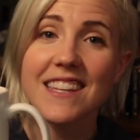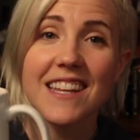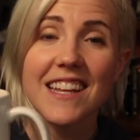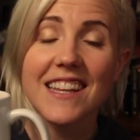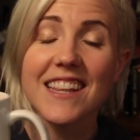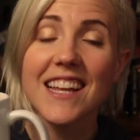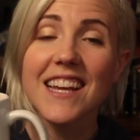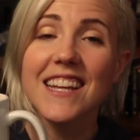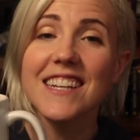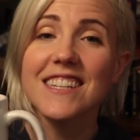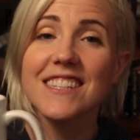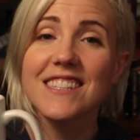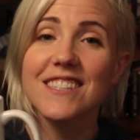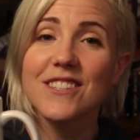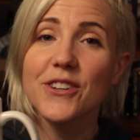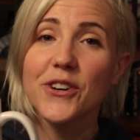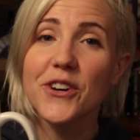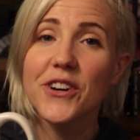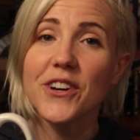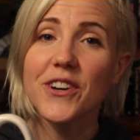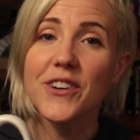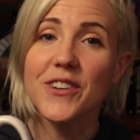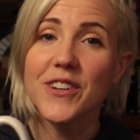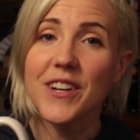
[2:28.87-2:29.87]
it then
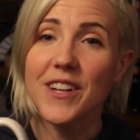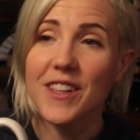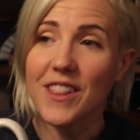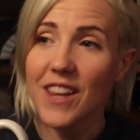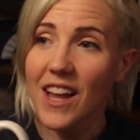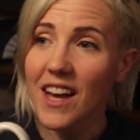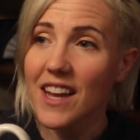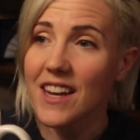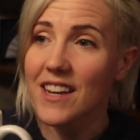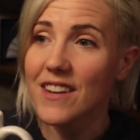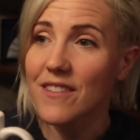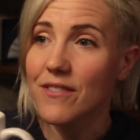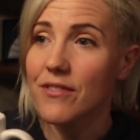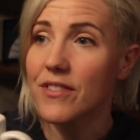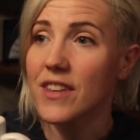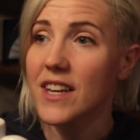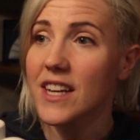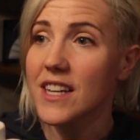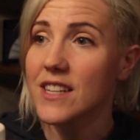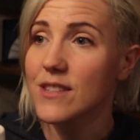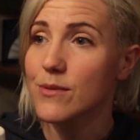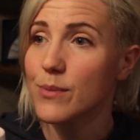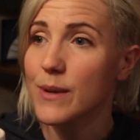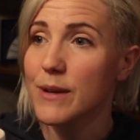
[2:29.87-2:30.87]
took a lot of
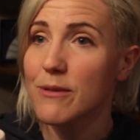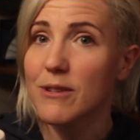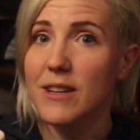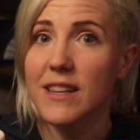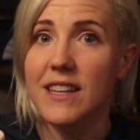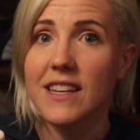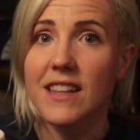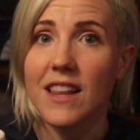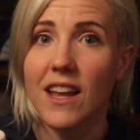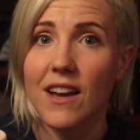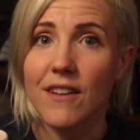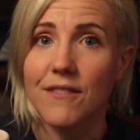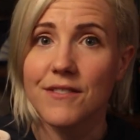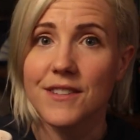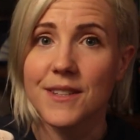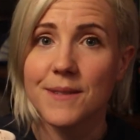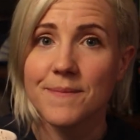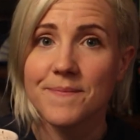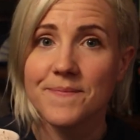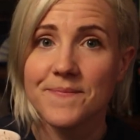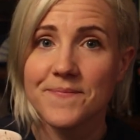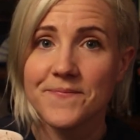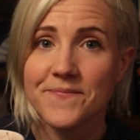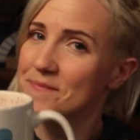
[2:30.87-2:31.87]
things we really loved.
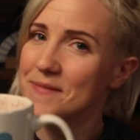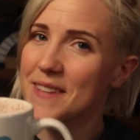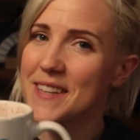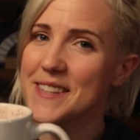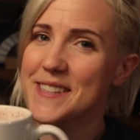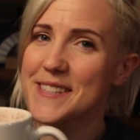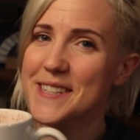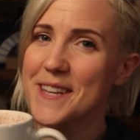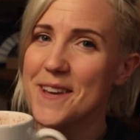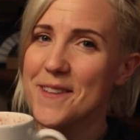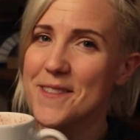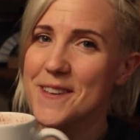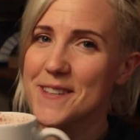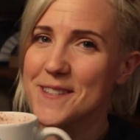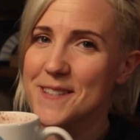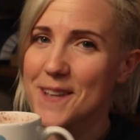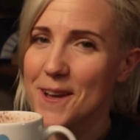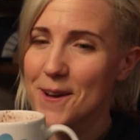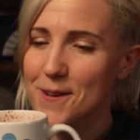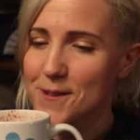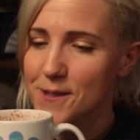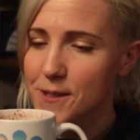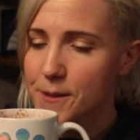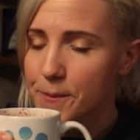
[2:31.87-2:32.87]
Let's see how this
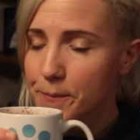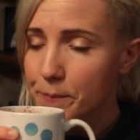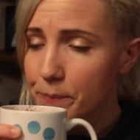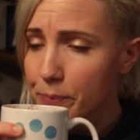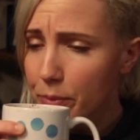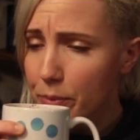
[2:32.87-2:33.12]
goes.